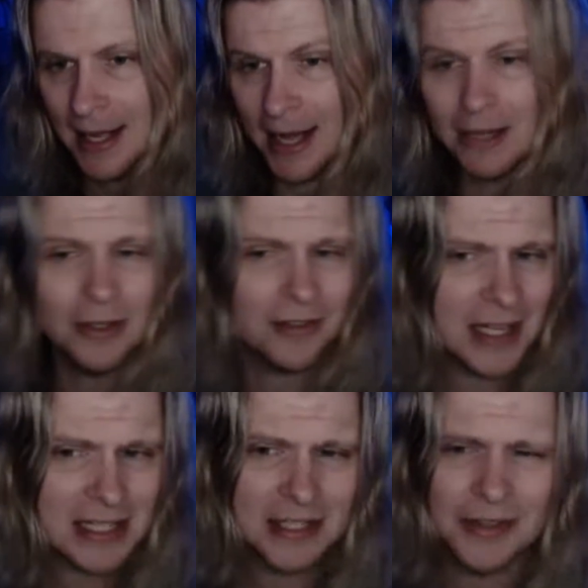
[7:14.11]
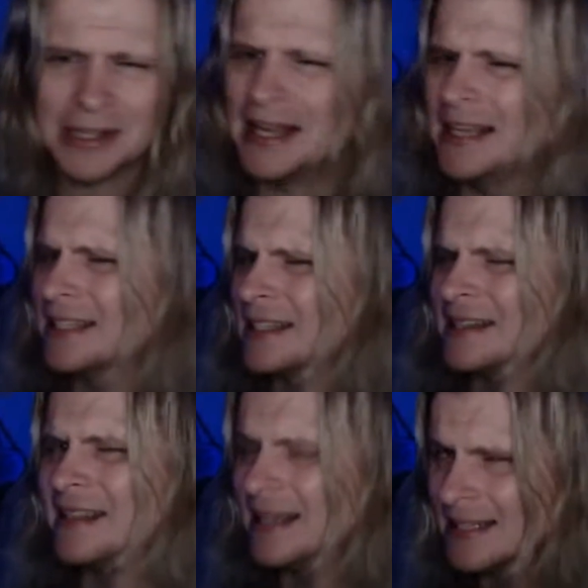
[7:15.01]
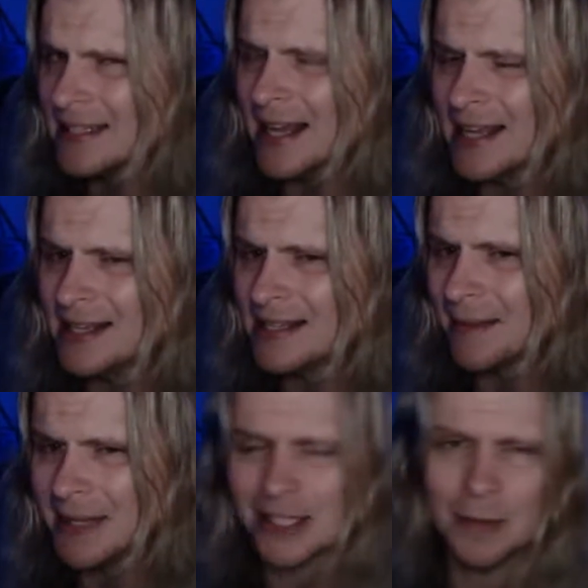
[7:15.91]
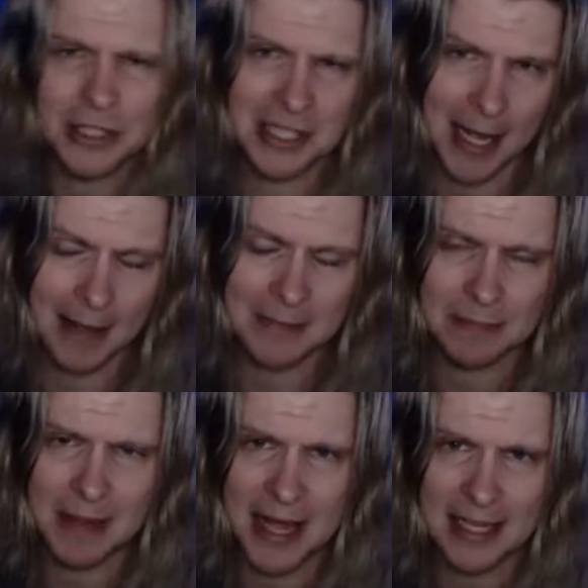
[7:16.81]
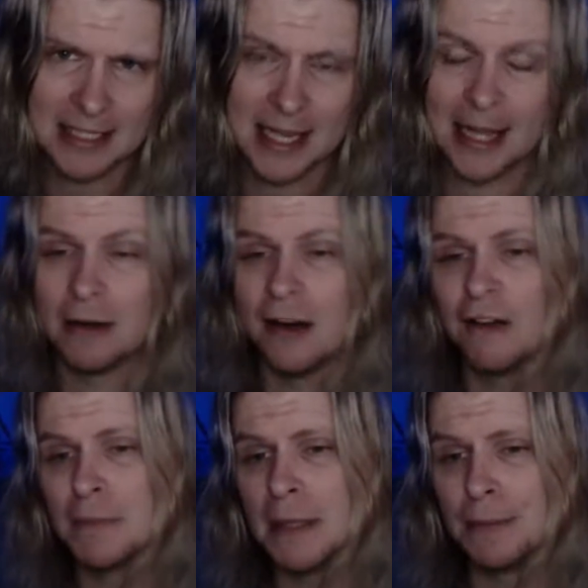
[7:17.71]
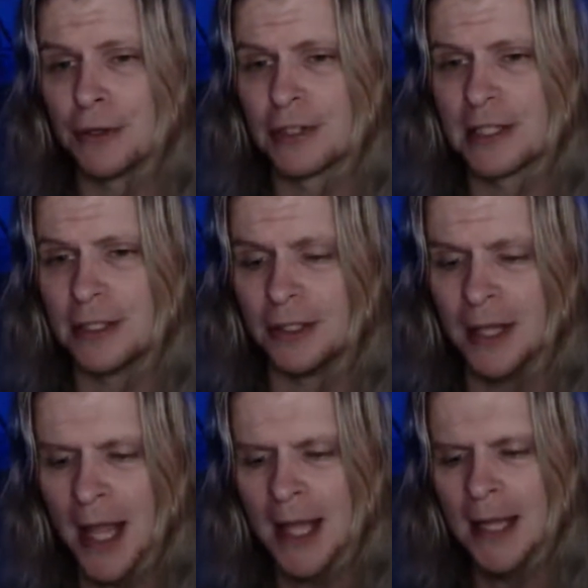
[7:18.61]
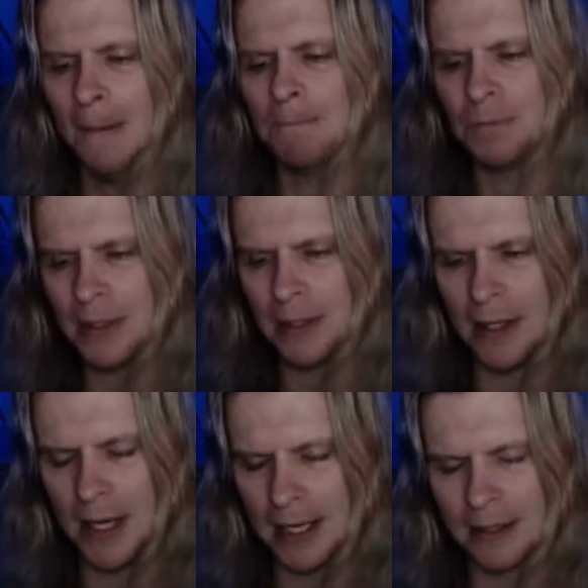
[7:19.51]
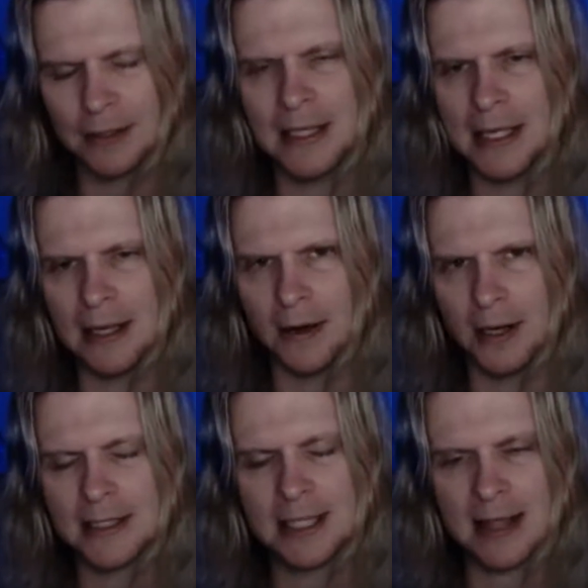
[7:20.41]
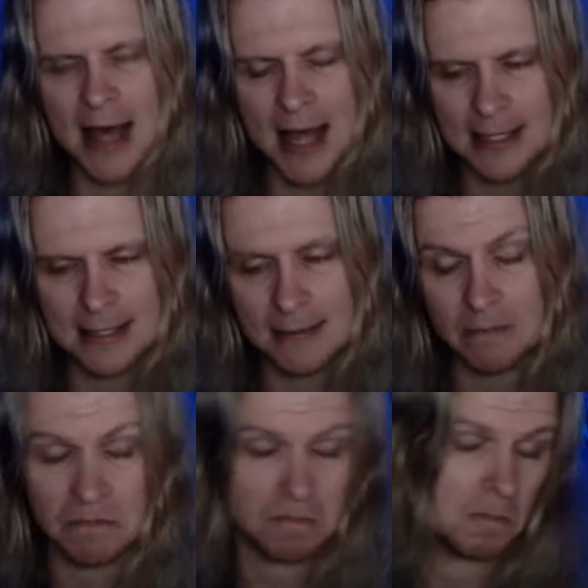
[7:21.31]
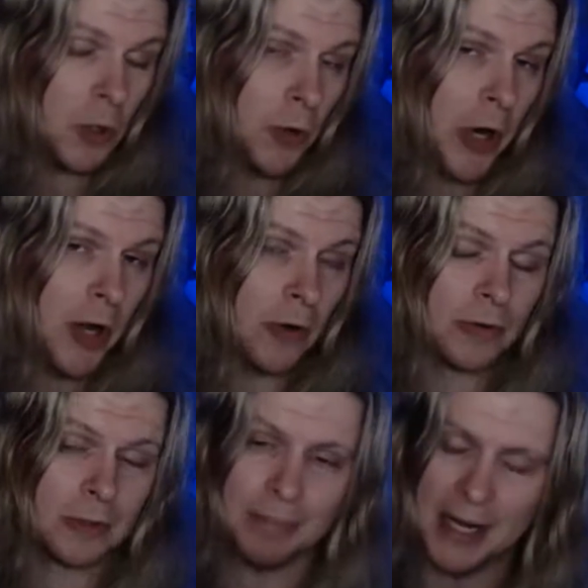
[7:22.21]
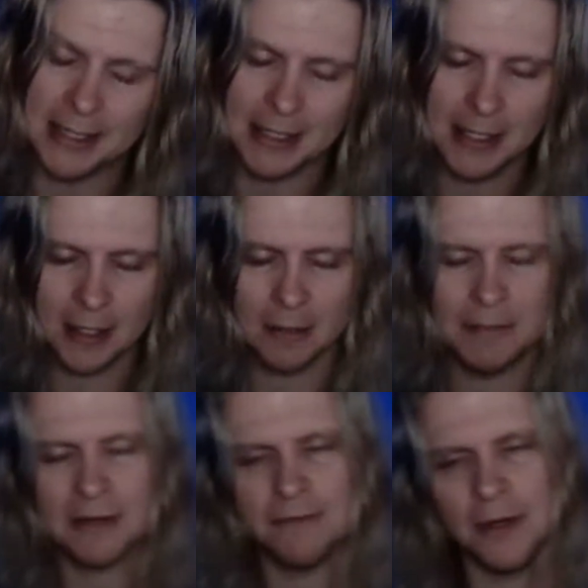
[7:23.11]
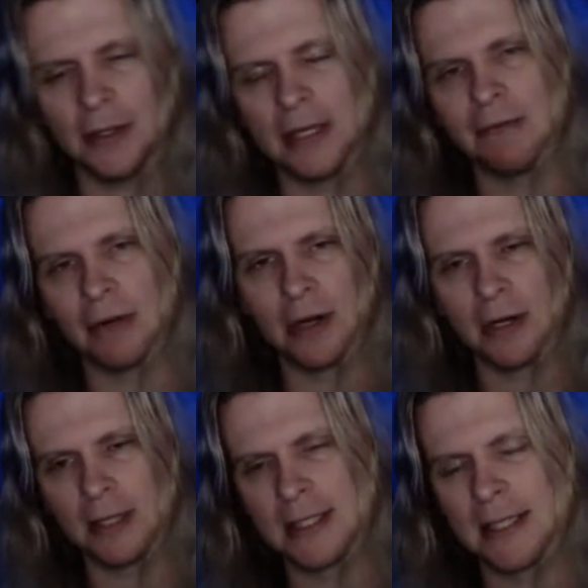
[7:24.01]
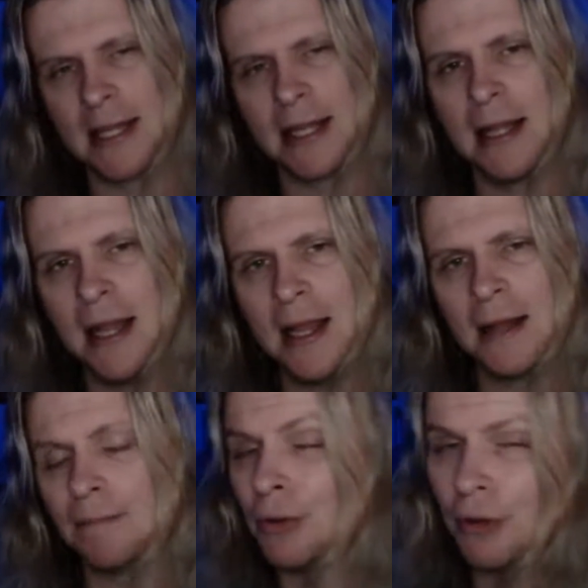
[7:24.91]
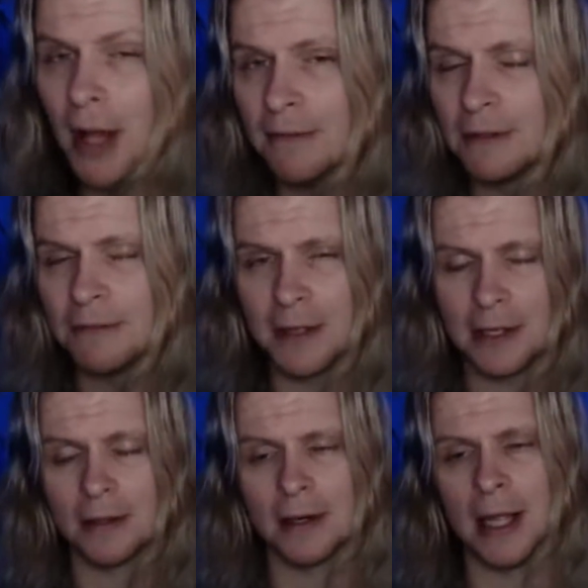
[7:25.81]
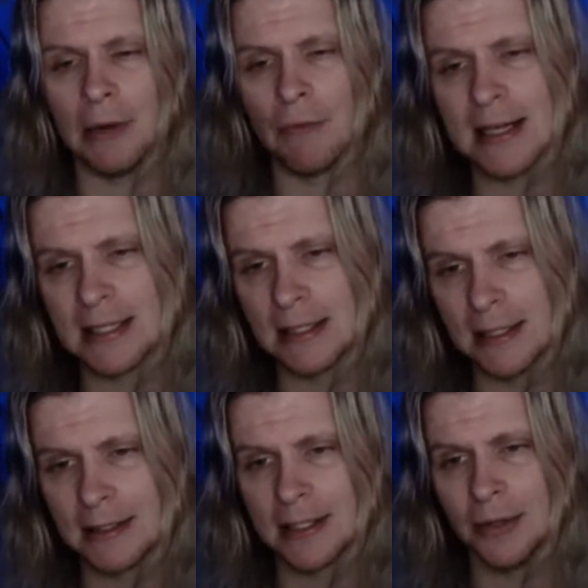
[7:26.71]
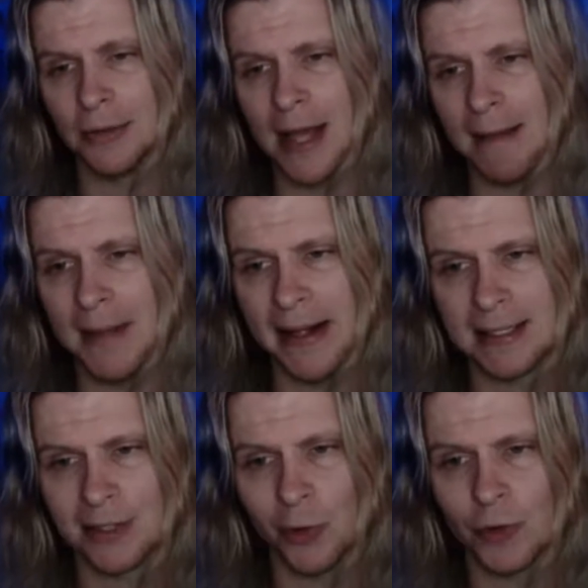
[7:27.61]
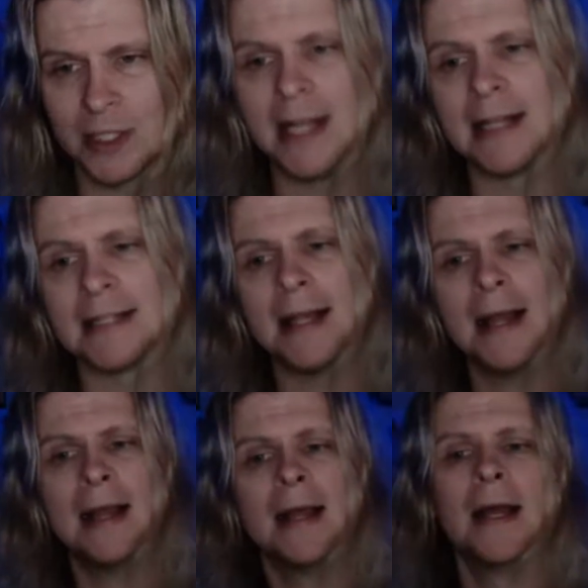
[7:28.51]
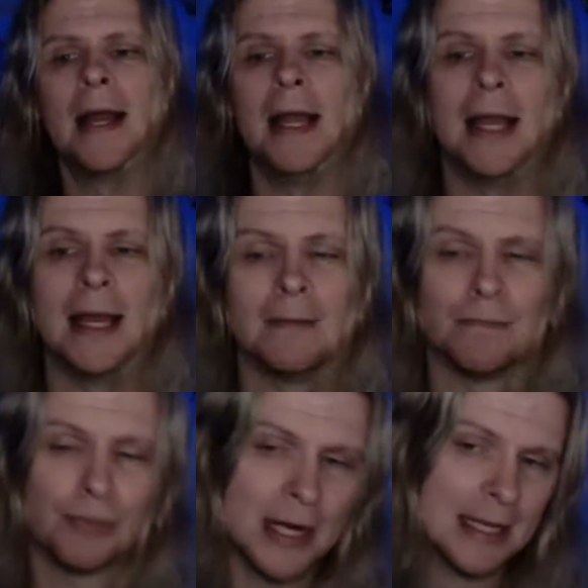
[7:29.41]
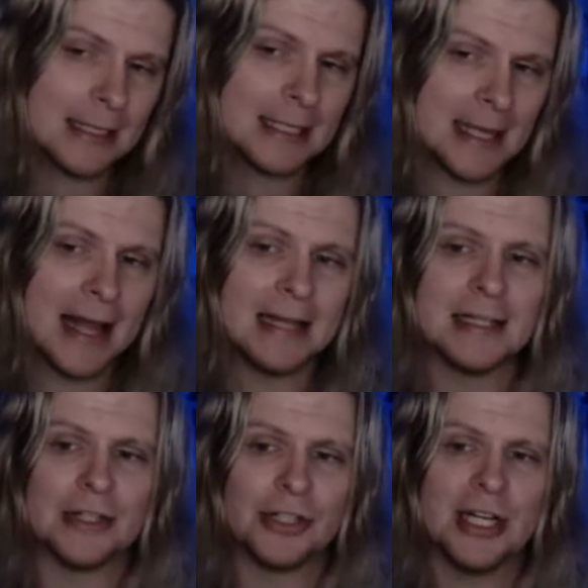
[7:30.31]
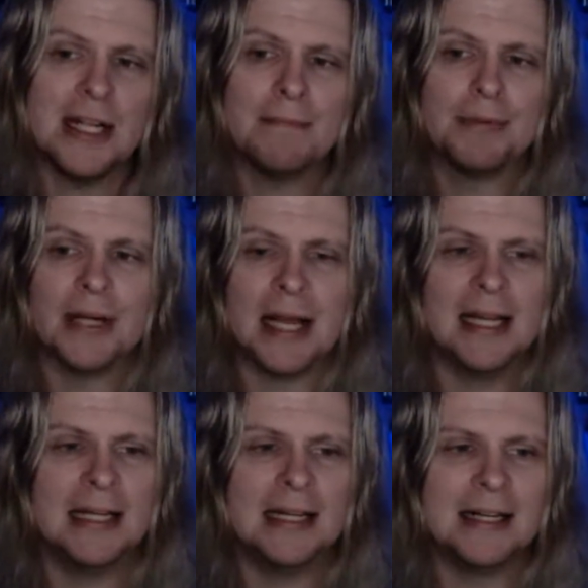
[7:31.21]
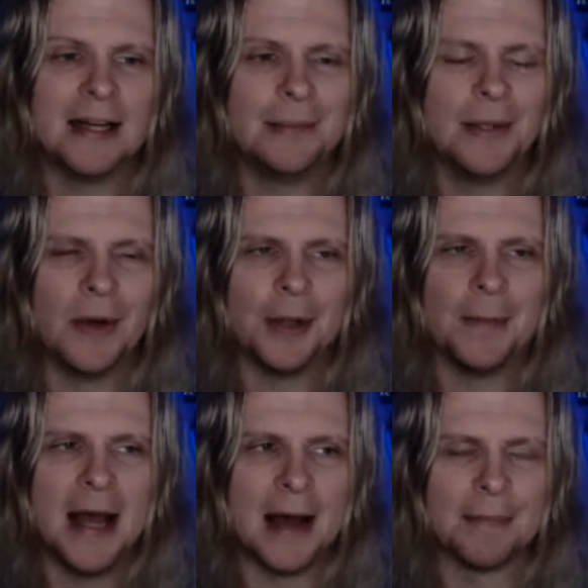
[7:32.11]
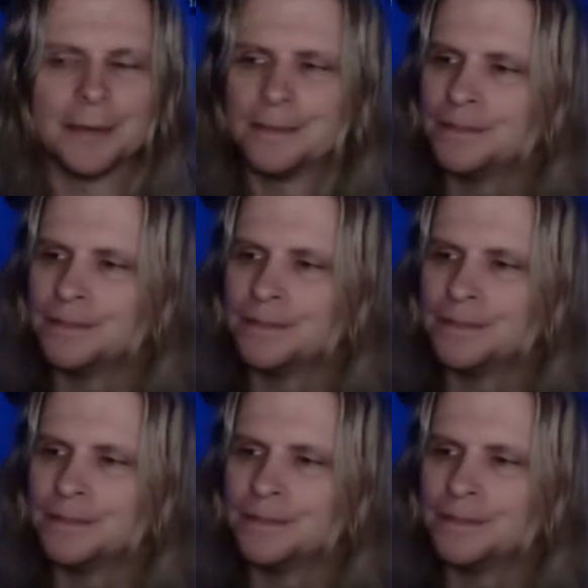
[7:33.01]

I don't know if that's still the case these days. I mean, so much time has passed. I don't know if people are still clinging on to that. Who knows? But, you know, Mick Foley, regardless, is a beloved figure in wrestling, so that makes total sense. And Britt says that she put AEW on the map.